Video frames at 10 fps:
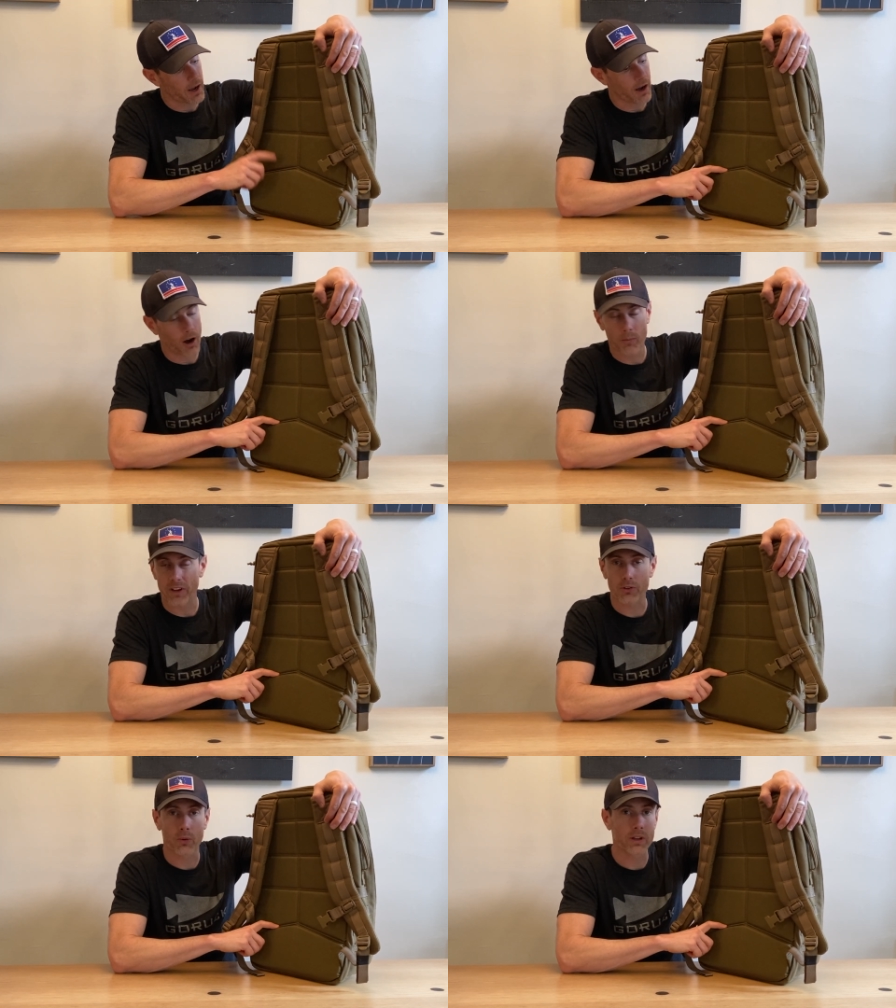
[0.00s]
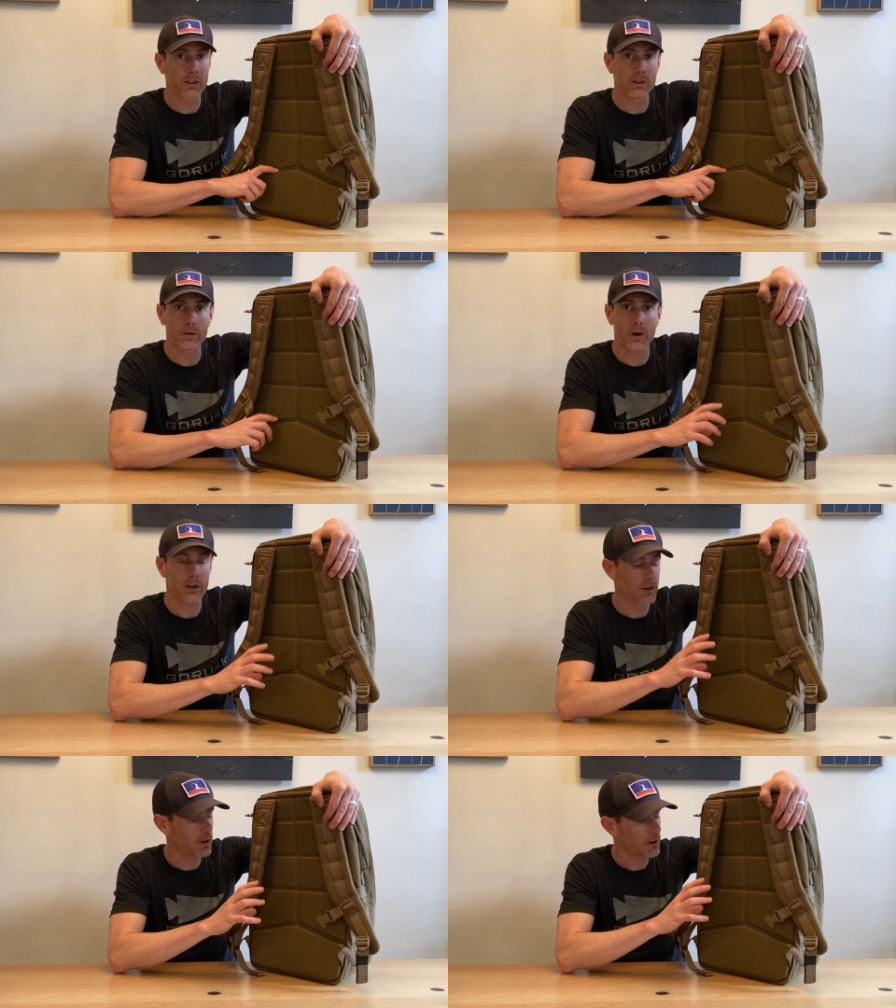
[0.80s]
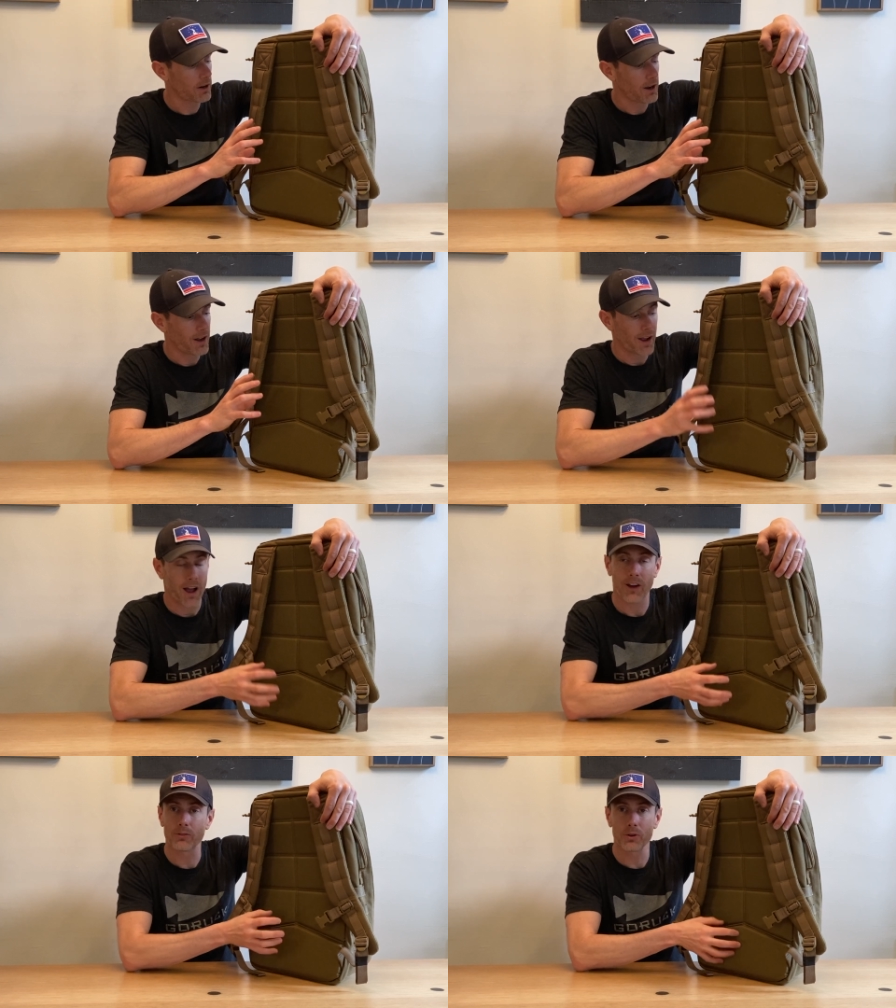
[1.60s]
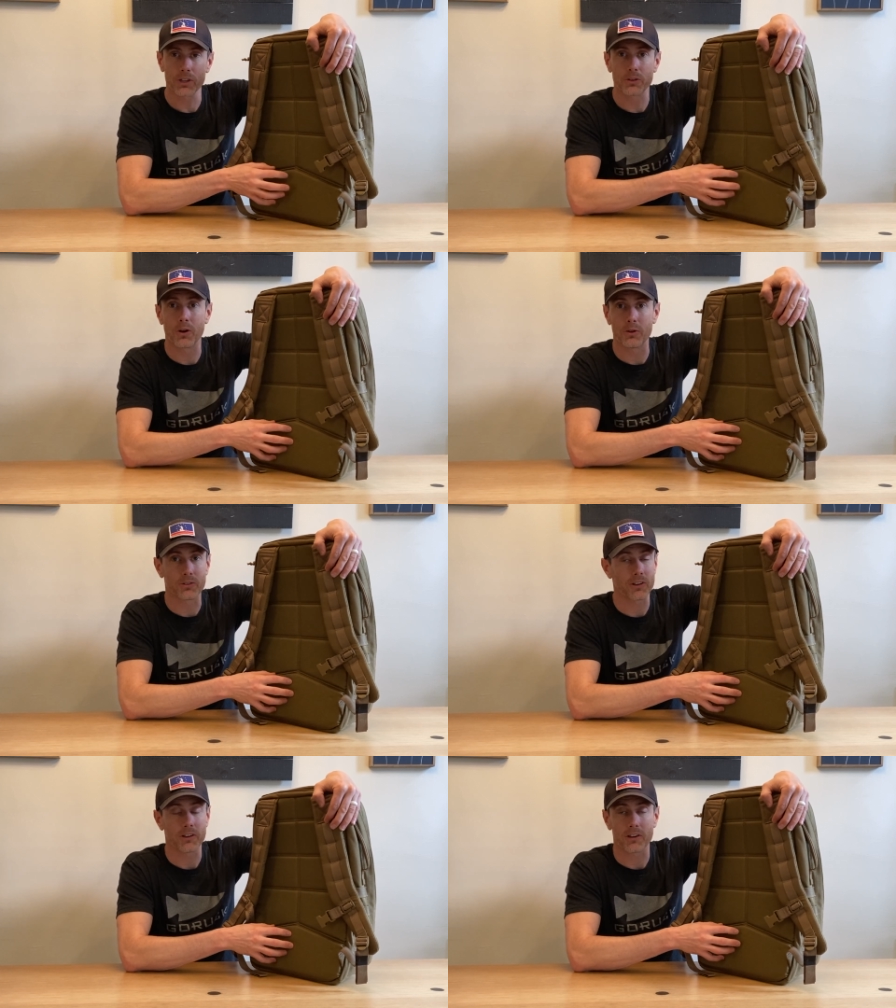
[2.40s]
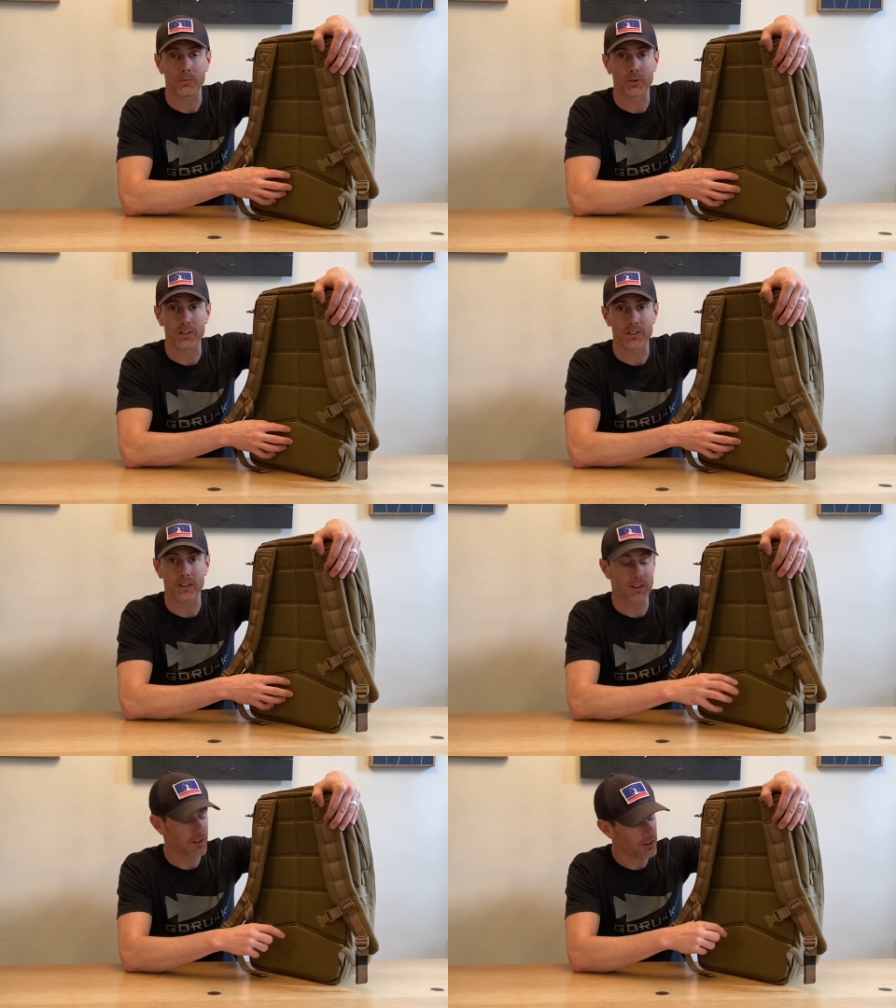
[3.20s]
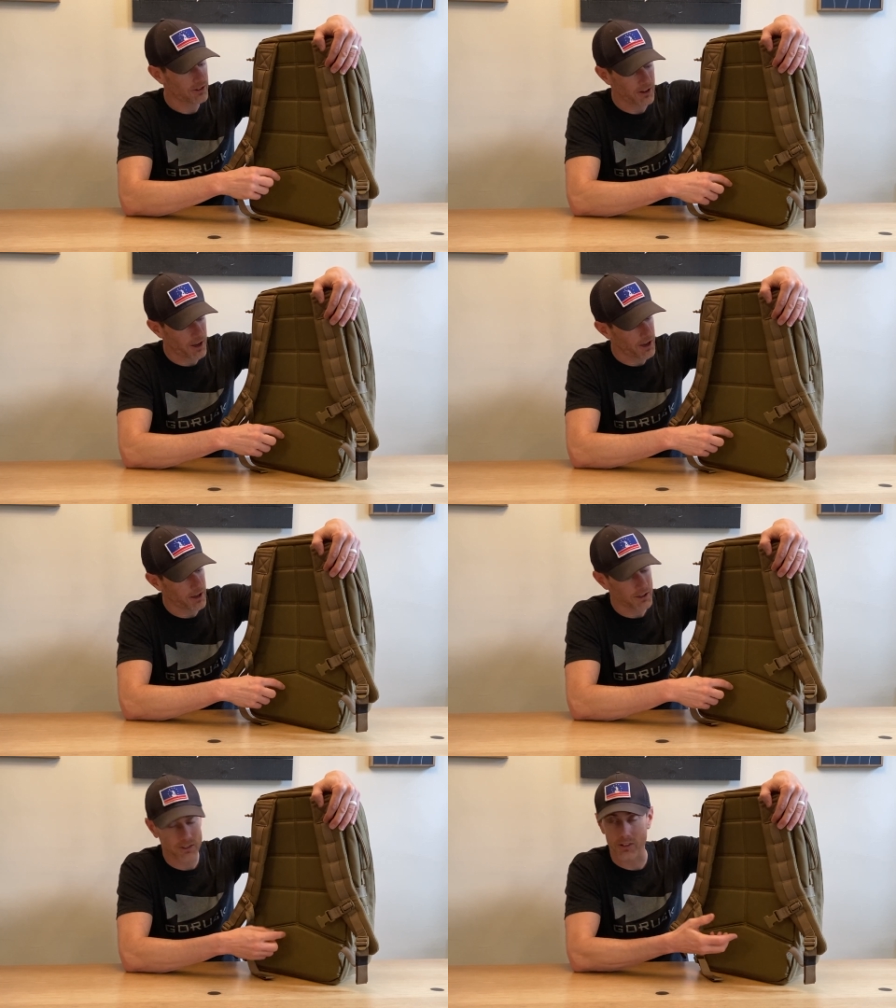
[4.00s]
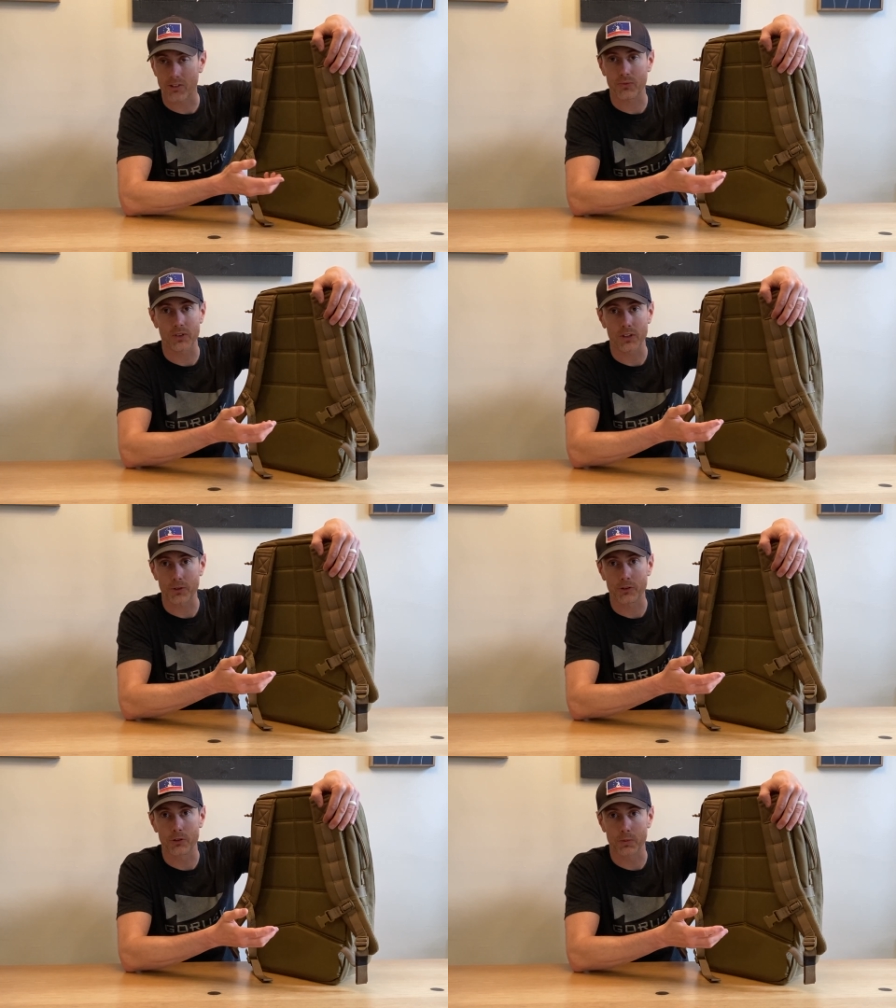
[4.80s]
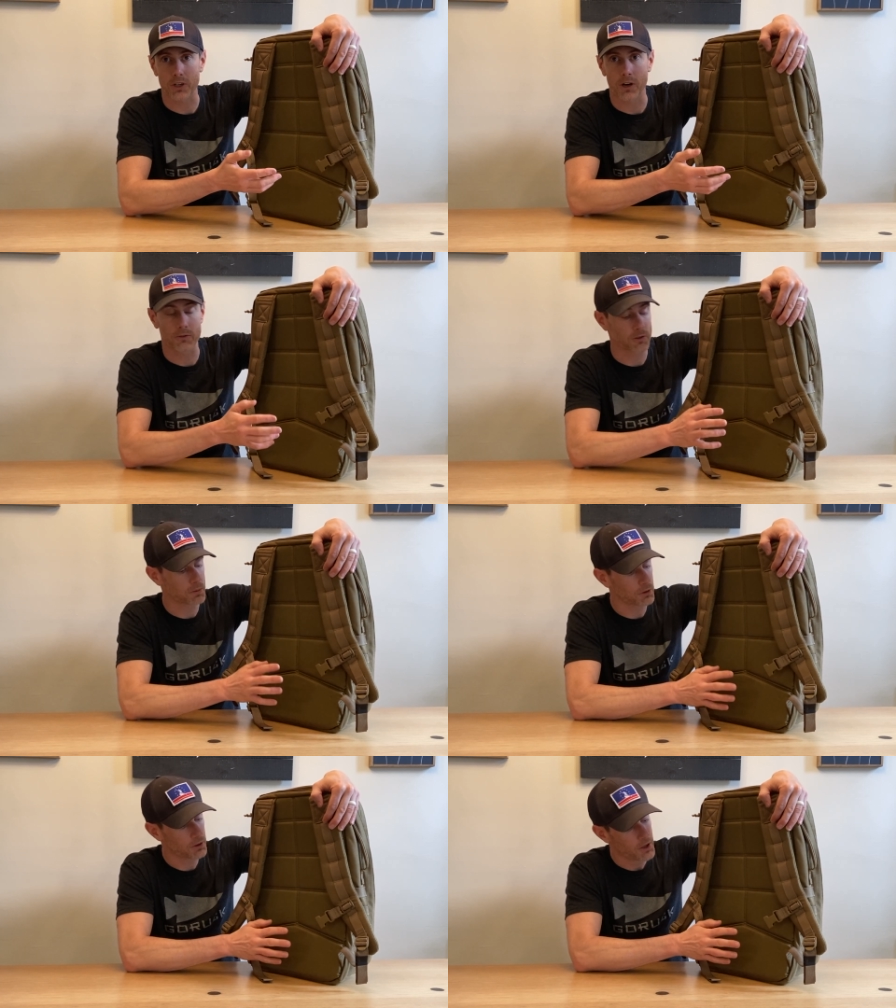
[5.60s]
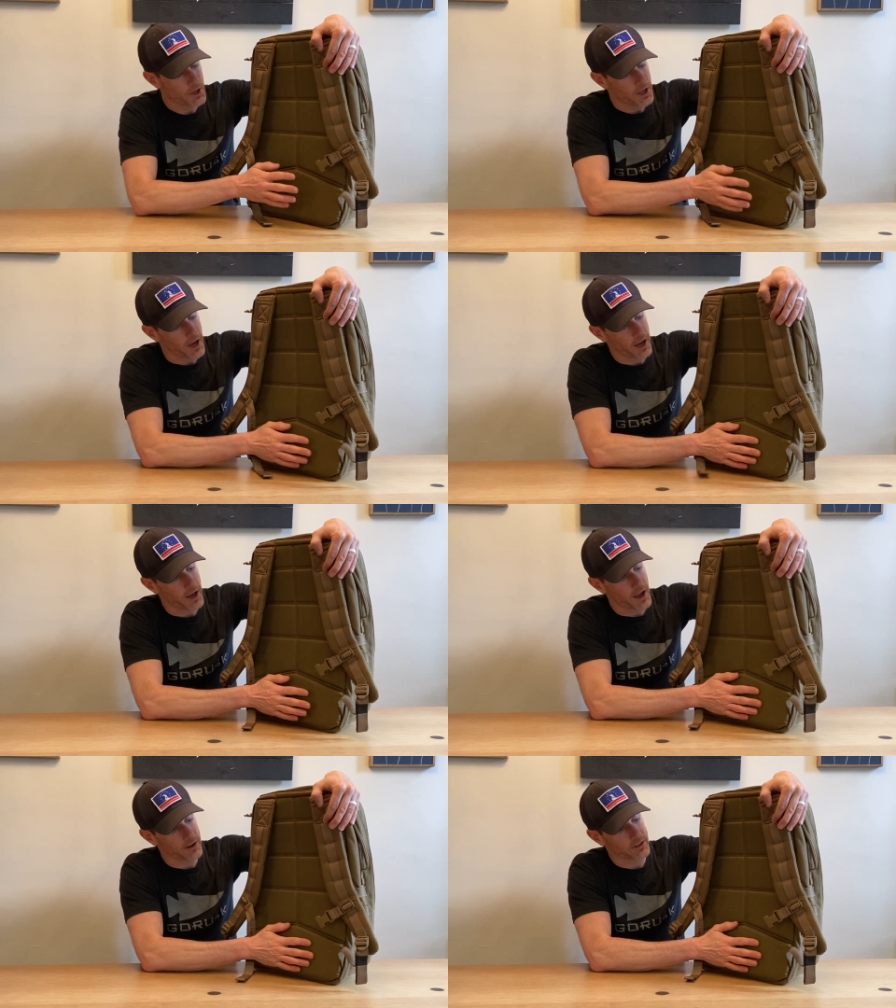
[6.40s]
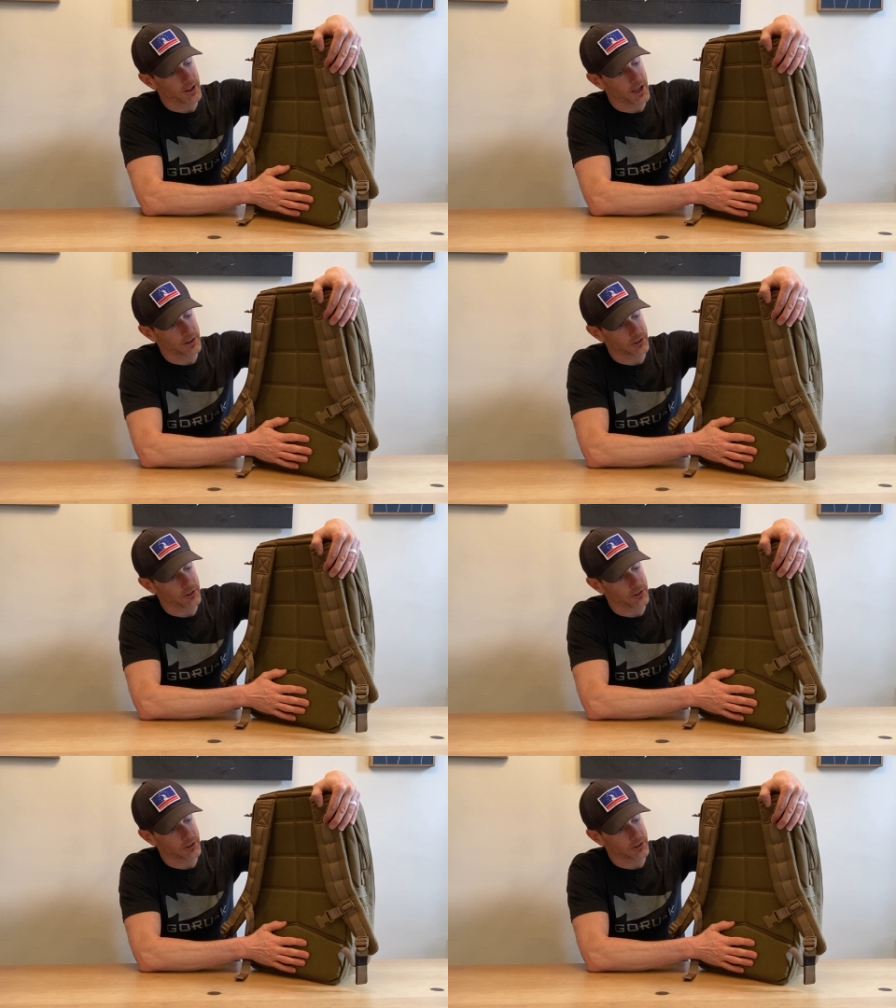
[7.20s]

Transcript: my 20-liter Rucker, I've really grown to appreciate this. It just feels super comfortable having that